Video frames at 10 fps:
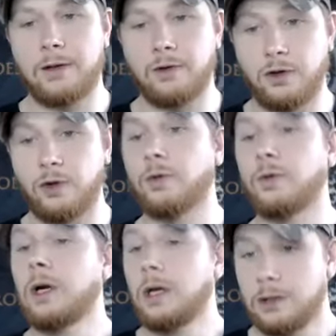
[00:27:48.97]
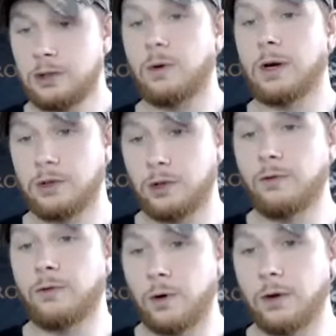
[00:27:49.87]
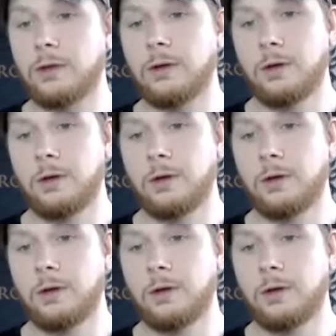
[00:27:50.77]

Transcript: than two, so on and so forth,